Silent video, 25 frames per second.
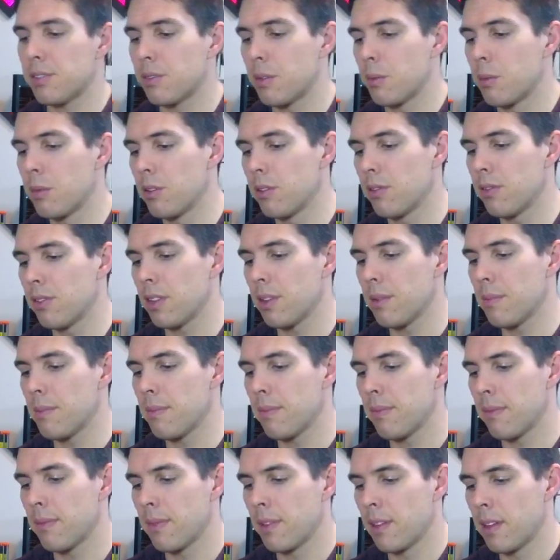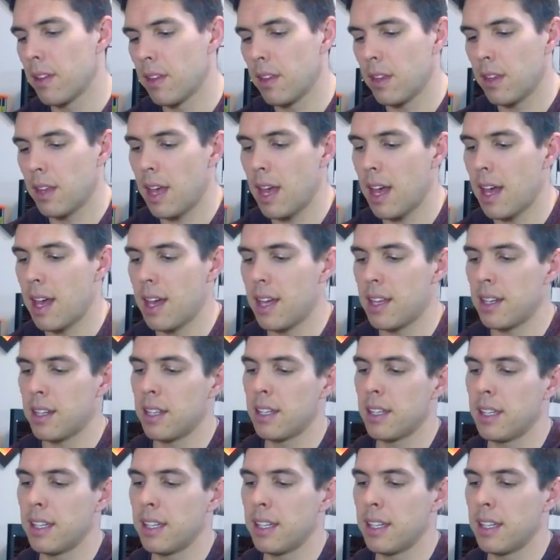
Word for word: remove them and